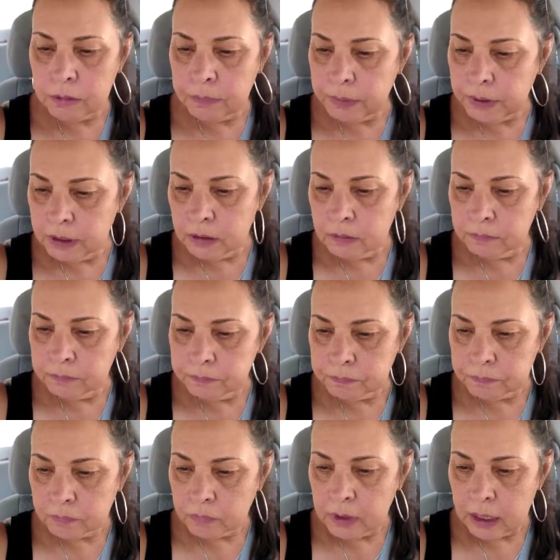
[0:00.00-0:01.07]
a pill.
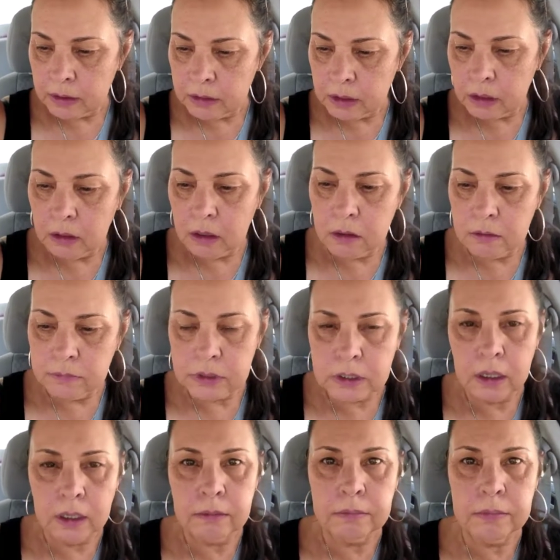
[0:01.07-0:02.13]
Now the alarm's
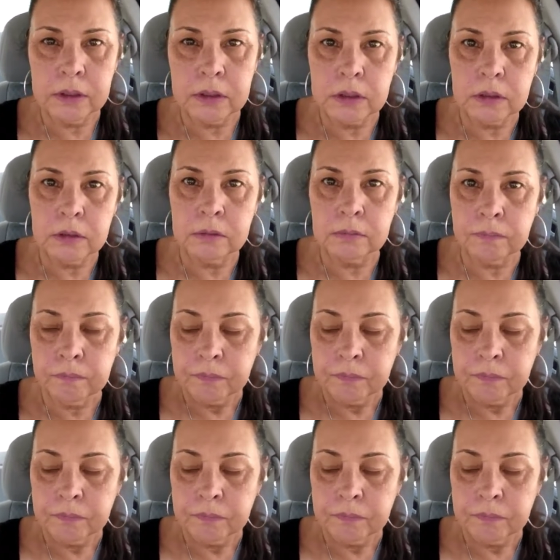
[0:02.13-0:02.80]
telling me to.